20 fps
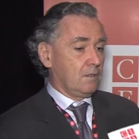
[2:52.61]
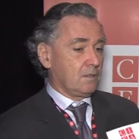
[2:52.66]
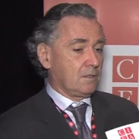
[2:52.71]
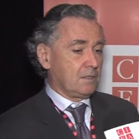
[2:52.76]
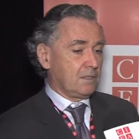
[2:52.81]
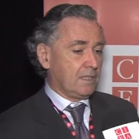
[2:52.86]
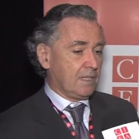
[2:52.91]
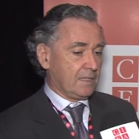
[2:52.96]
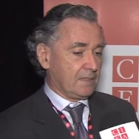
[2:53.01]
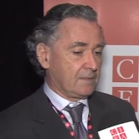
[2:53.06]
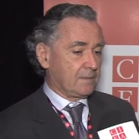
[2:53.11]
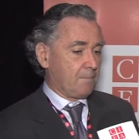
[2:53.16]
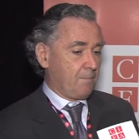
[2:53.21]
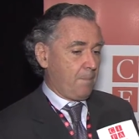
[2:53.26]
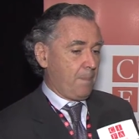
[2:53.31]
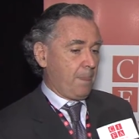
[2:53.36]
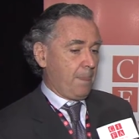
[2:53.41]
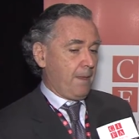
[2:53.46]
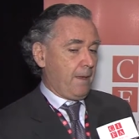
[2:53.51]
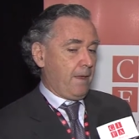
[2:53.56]
Yes.
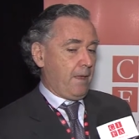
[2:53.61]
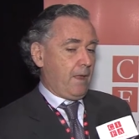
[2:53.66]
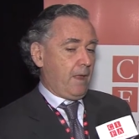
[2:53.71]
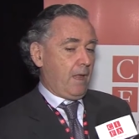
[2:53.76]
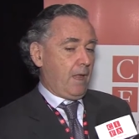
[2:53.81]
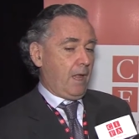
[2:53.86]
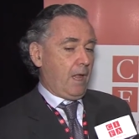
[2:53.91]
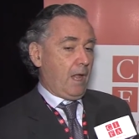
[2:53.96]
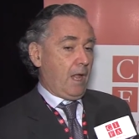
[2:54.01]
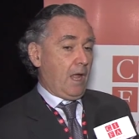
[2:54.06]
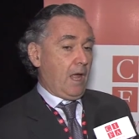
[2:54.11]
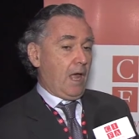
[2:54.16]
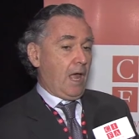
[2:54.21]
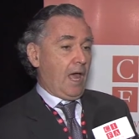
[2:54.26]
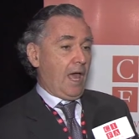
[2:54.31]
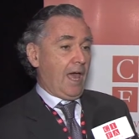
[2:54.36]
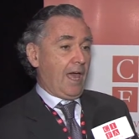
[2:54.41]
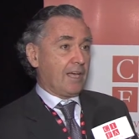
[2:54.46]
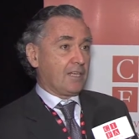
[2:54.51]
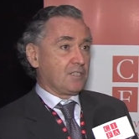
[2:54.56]

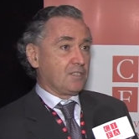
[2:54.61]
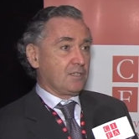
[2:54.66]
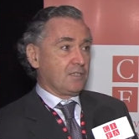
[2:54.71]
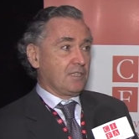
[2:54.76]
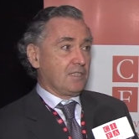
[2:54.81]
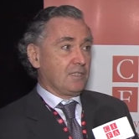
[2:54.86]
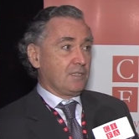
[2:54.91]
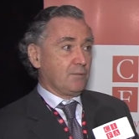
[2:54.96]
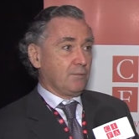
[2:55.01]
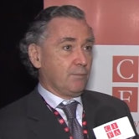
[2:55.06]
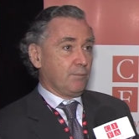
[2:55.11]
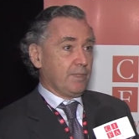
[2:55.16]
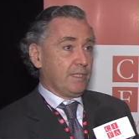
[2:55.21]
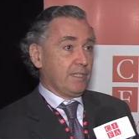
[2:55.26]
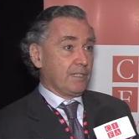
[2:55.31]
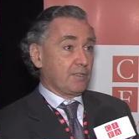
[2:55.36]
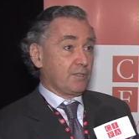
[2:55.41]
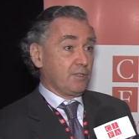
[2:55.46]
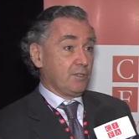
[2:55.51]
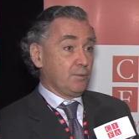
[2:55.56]
Actually,
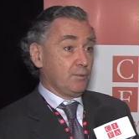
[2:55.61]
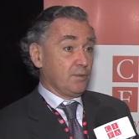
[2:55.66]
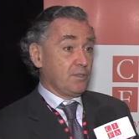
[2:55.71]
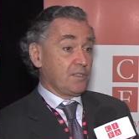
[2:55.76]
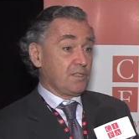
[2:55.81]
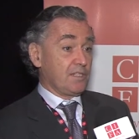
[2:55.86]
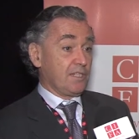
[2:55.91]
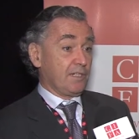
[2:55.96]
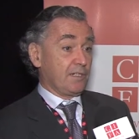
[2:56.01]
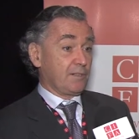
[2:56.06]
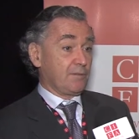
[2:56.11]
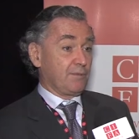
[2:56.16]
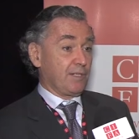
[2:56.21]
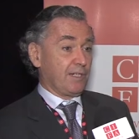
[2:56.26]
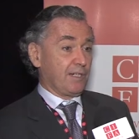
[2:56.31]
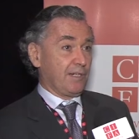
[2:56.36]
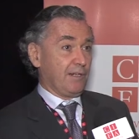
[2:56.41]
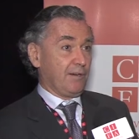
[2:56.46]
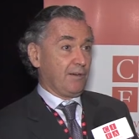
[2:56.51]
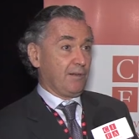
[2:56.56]
we are used here,
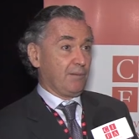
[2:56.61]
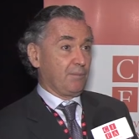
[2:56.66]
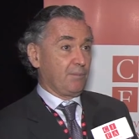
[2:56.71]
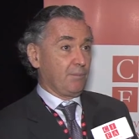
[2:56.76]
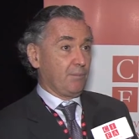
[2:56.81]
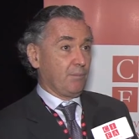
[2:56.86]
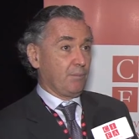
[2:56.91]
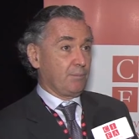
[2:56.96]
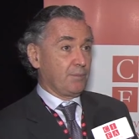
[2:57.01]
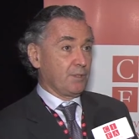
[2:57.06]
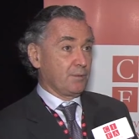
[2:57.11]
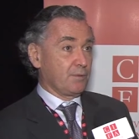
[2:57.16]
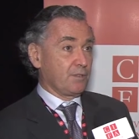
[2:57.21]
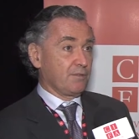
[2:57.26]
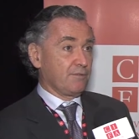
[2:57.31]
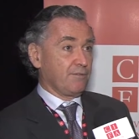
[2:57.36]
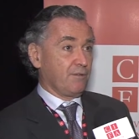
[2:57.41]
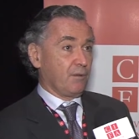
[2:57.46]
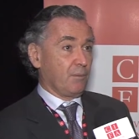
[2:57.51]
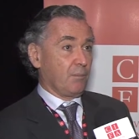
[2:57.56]
we're here in
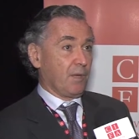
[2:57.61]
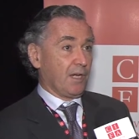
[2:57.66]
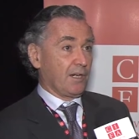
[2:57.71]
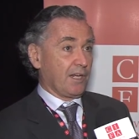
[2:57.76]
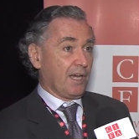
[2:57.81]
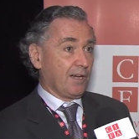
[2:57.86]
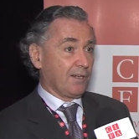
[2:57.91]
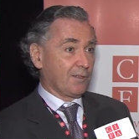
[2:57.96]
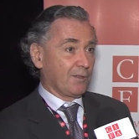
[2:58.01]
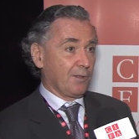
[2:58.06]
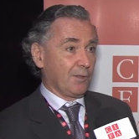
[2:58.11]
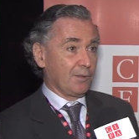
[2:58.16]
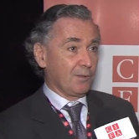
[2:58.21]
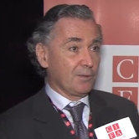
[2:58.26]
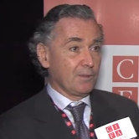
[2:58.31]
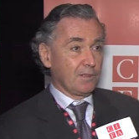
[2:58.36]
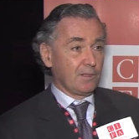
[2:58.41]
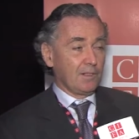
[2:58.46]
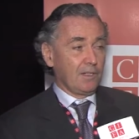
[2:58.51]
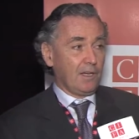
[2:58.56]
beautiful
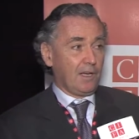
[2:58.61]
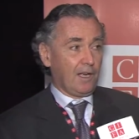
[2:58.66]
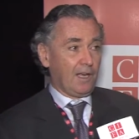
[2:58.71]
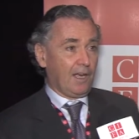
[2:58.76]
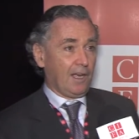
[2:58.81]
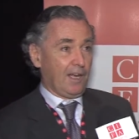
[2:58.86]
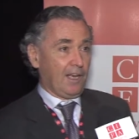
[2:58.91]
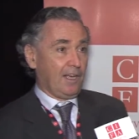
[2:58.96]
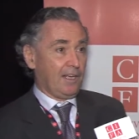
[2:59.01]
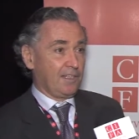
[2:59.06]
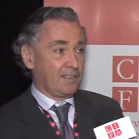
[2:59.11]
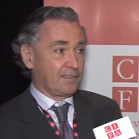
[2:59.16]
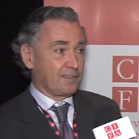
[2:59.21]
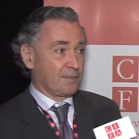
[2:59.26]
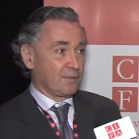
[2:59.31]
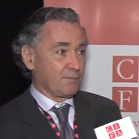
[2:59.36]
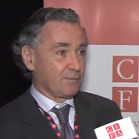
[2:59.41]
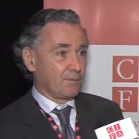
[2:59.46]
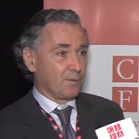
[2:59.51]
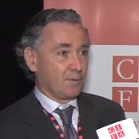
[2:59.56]
Monaco, and
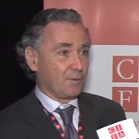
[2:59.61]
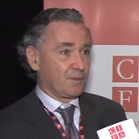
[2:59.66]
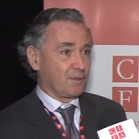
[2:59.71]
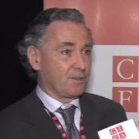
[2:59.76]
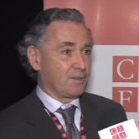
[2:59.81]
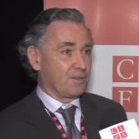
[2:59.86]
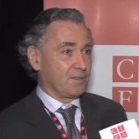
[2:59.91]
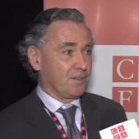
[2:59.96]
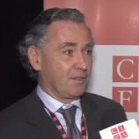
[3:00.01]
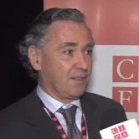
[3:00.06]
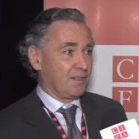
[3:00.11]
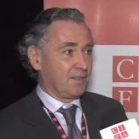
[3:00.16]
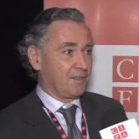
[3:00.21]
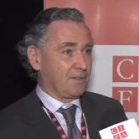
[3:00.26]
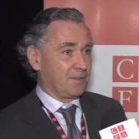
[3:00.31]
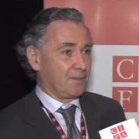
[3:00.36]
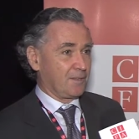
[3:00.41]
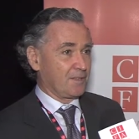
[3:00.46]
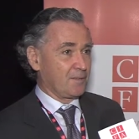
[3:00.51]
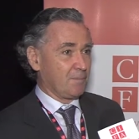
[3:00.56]
of course,
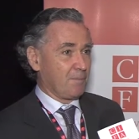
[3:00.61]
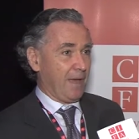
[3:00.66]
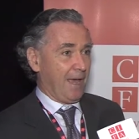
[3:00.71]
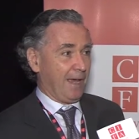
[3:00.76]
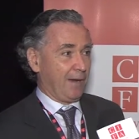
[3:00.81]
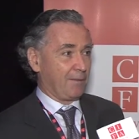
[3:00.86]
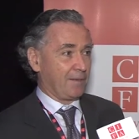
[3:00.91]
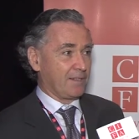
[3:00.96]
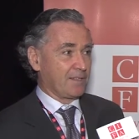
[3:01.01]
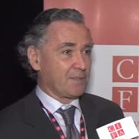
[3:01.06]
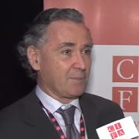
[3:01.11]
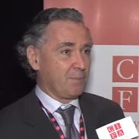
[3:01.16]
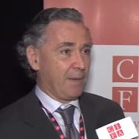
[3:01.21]
there is Paris.